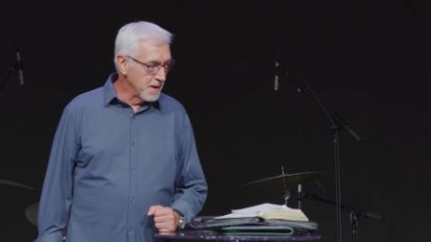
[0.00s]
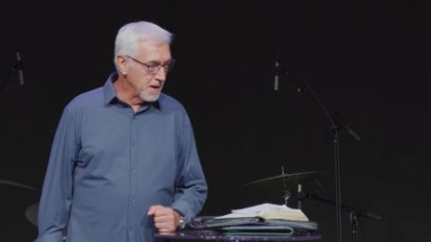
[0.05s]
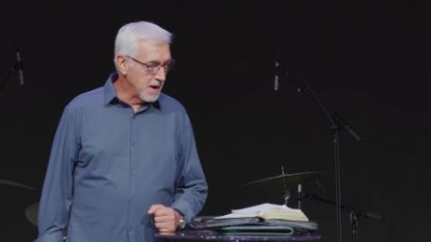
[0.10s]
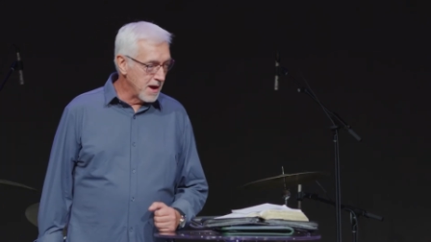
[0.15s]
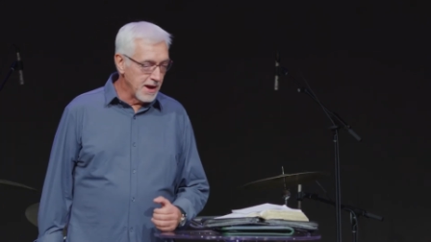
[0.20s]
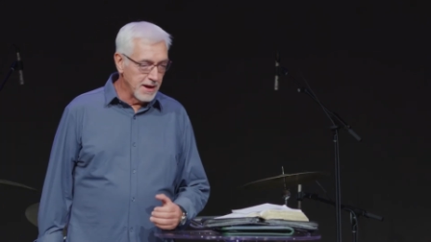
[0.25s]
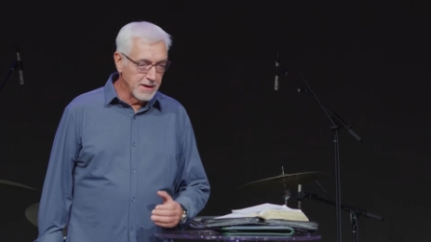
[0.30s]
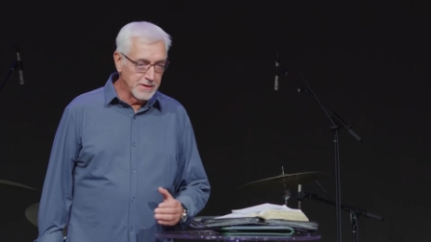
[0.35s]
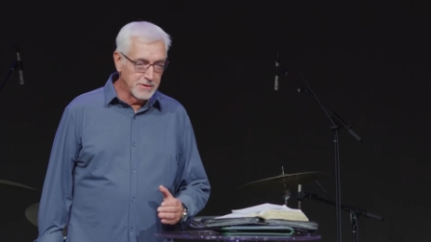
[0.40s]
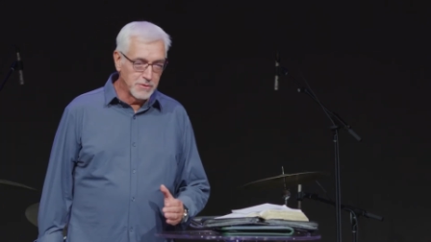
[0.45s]

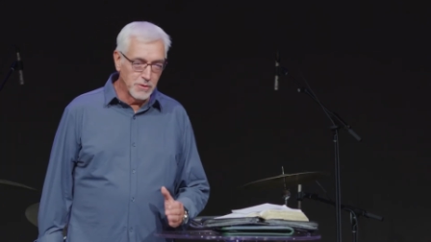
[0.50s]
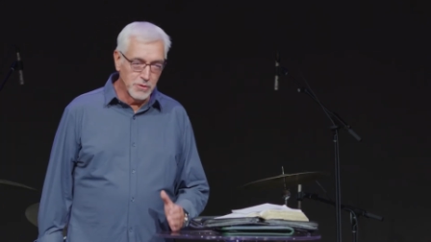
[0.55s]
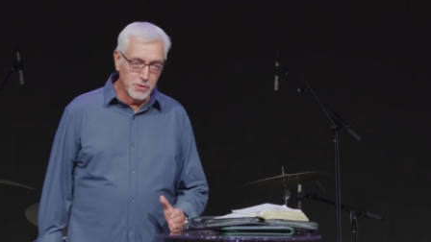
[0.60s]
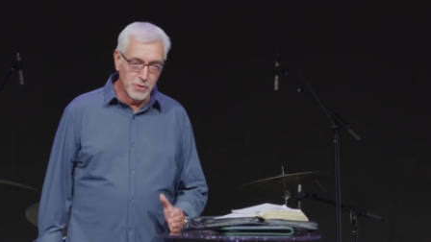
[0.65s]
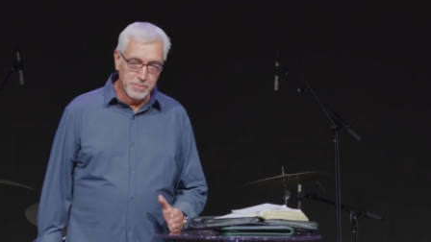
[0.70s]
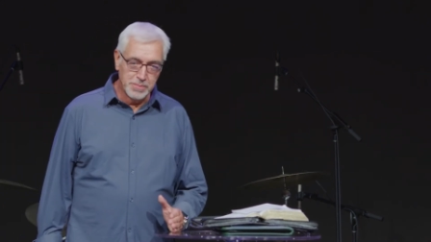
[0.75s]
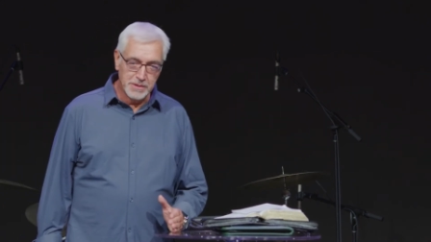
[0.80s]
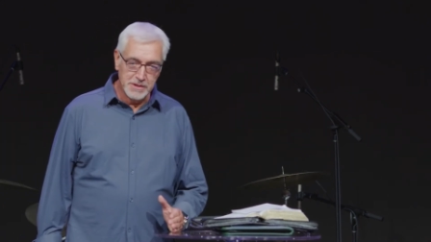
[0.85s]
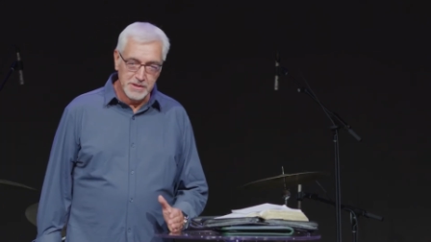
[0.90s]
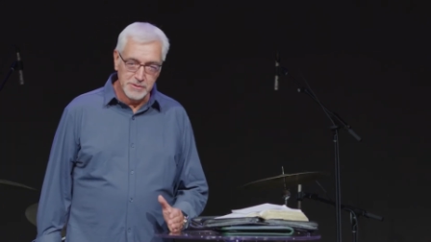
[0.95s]
I had total
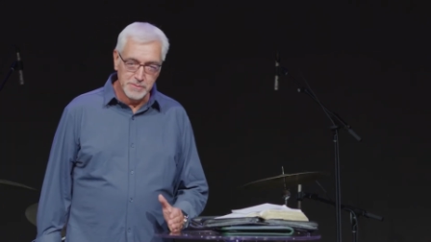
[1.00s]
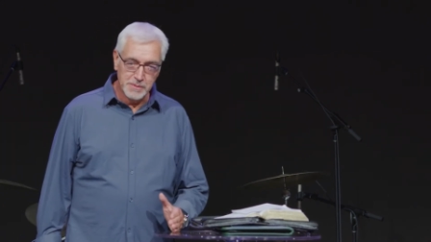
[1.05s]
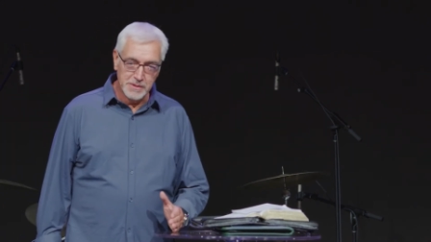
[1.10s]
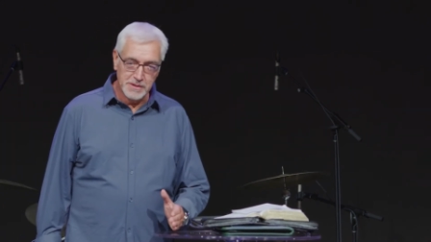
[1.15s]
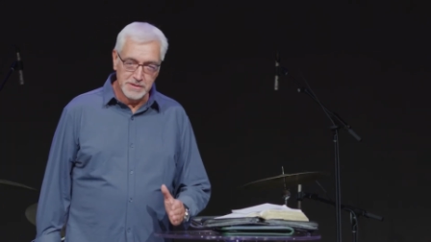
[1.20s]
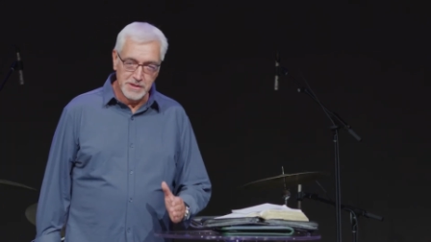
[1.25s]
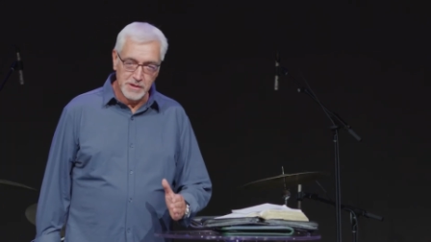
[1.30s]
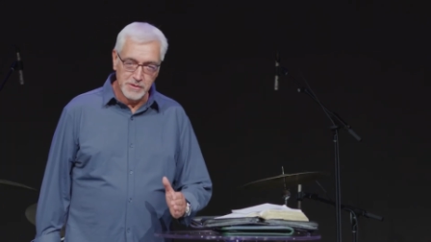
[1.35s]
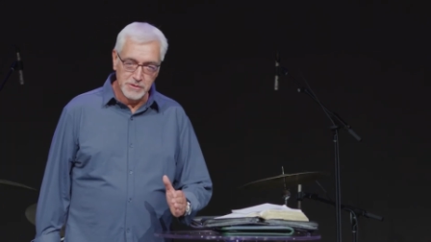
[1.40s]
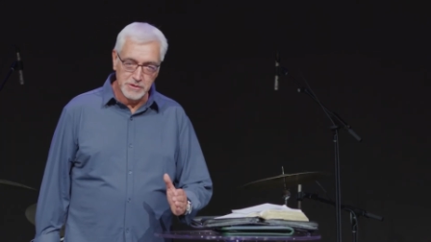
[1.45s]
peace
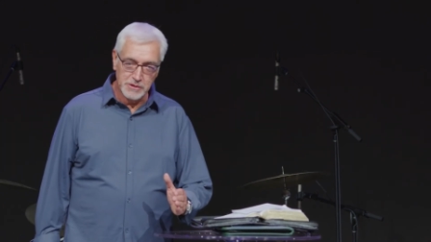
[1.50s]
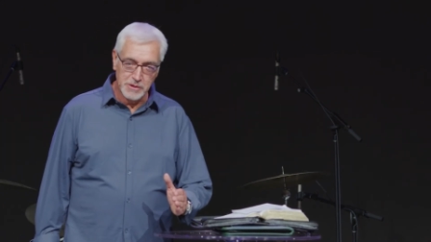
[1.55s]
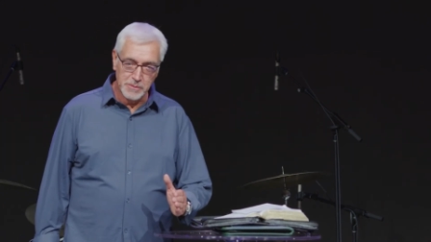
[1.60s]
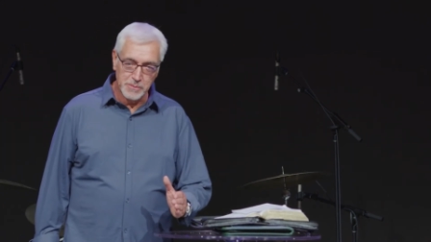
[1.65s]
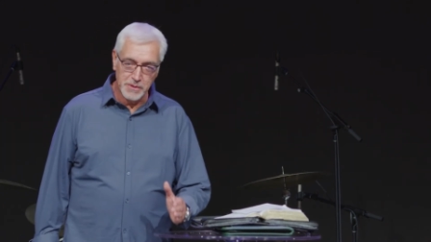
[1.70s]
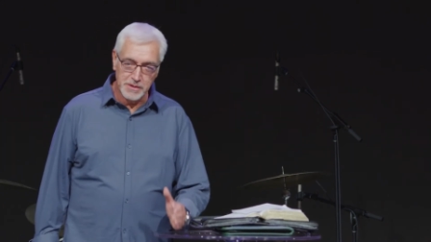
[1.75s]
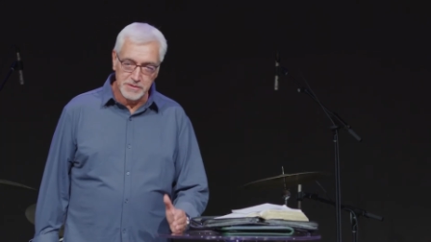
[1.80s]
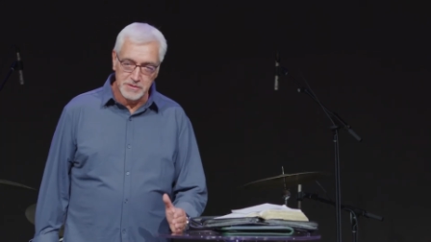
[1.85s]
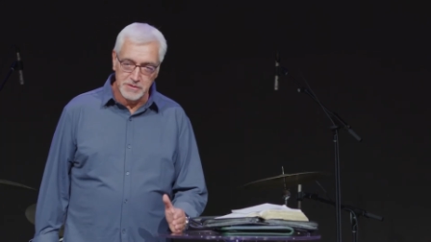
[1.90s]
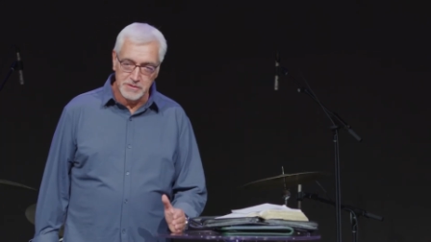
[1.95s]
because I was in the
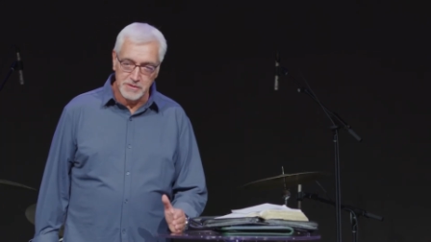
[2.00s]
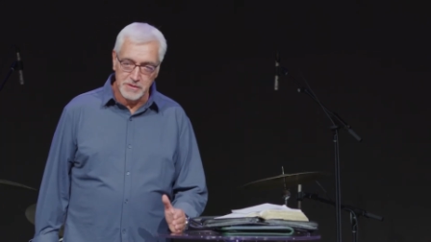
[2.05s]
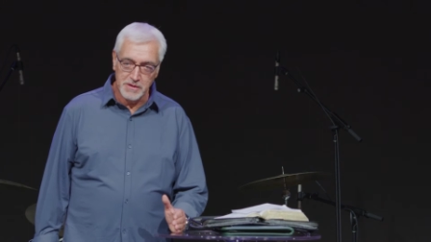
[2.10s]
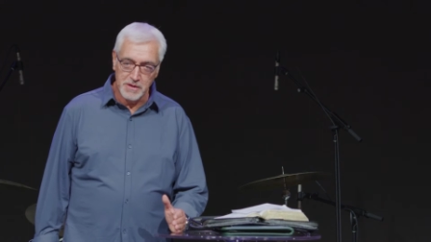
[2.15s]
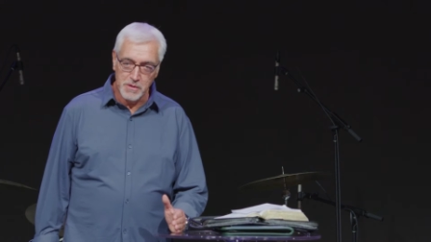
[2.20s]
presence of the